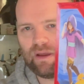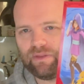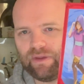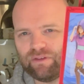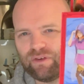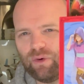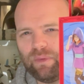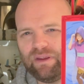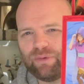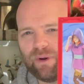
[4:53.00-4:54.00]
These are
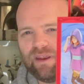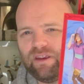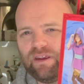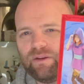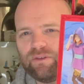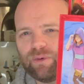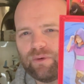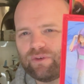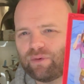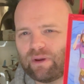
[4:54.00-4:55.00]
normally 20 to
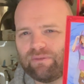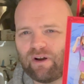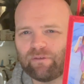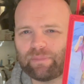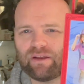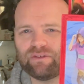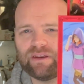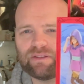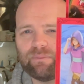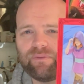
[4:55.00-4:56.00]
25 pounds. He
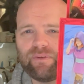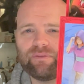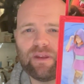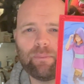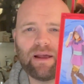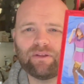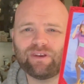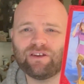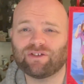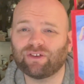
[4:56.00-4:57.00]
had them for £15
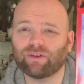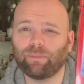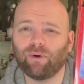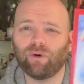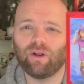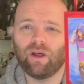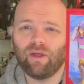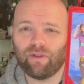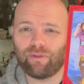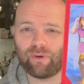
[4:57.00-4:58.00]
each, and because I bought
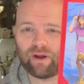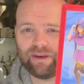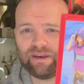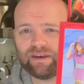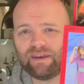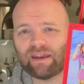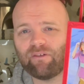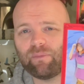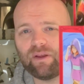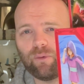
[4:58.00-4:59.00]
the 3 I needed, he gave
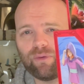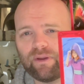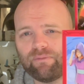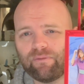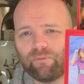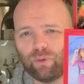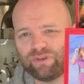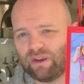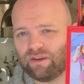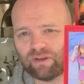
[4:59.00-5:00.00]
me all 3 for
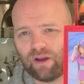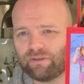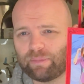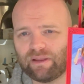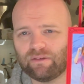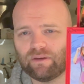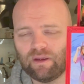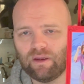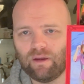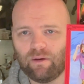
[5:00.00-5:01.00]
40. So I spent,
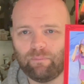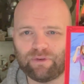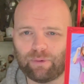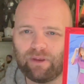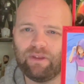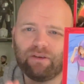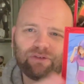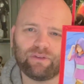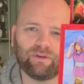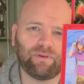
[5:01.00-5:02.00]
between this
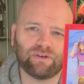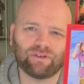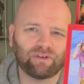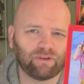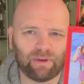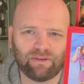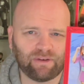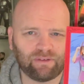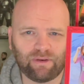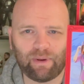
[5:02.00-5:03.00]
and the Visions, I spent
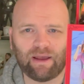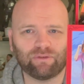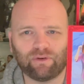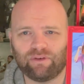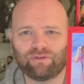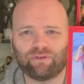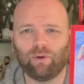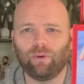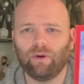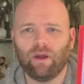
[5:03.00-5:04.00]
£60 on his stall.